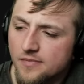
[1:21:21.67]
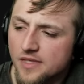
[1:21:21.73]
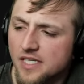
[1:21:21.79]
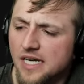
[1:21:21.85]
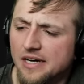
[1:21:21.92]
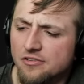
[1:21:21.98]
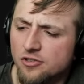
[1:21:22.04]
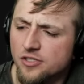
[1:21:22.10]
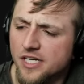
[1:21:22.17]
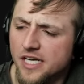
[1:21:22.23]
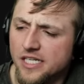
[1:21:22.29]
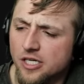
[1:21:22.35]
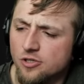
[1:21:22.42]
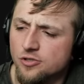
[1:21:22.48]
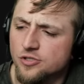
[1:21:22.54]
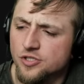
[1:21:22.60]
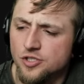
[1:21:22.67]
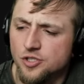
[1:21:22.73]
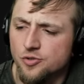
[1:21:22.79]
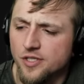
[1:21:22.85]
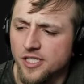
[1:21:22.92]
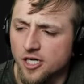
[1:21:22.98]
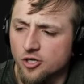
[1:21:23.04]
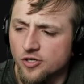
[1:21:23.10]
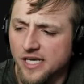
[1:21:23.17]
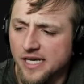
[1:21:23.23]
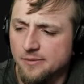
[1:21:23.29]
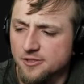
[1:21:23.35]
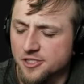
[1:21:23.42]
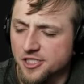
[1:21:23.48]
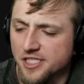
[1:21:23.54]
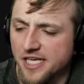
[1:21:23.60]
everyone I know who's doing
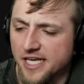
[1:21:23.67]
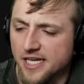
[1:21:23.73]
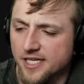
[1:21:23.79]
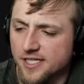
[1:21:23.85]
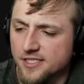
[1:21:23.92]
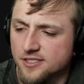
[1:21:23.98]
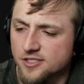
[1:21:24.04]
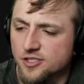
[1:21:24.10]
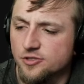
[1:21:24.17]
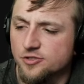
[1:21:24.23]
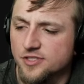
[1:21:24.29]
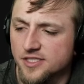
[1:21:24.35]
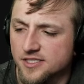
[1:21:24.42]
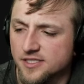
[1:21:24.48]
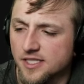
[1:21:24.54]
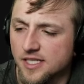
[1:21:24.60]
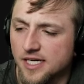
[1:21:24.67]
OCaml shenanigans uses